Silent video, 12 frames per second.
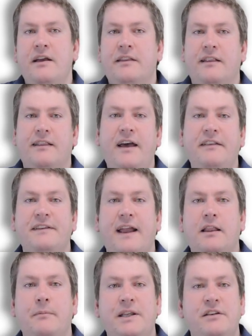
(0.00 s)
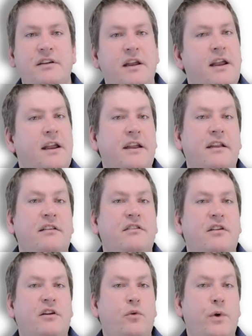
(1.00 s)
The last element
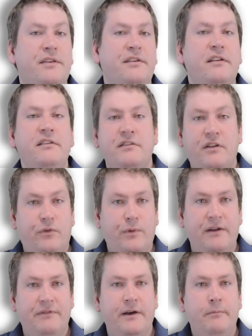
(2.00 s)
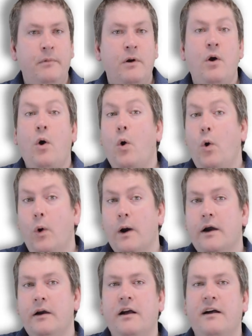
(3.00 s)
is quizzes, 3 of them,
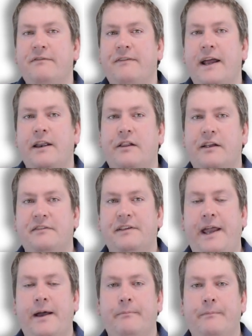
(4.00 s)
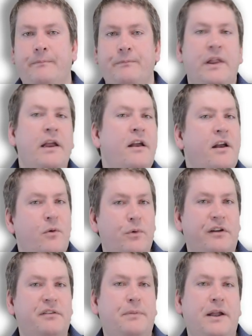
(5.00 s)
or a final exam. We'll
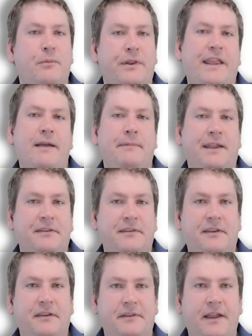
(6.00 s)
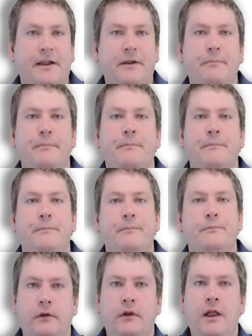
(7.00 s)
explain what that means in a sec.
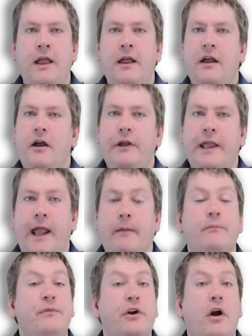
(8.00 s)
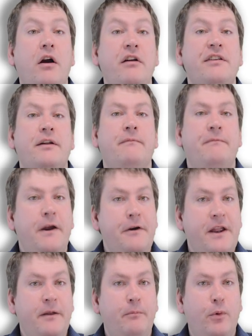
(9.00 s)
Okay, there are some
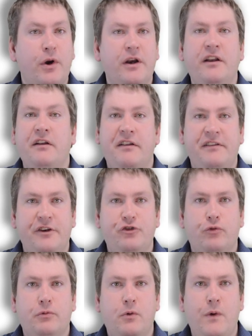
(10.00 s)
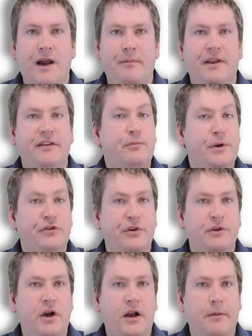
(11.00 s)
very important essential requirements we should
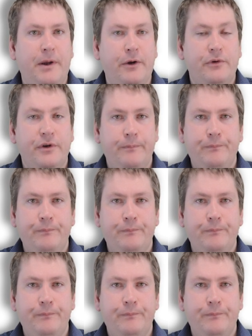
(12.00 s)
talk about.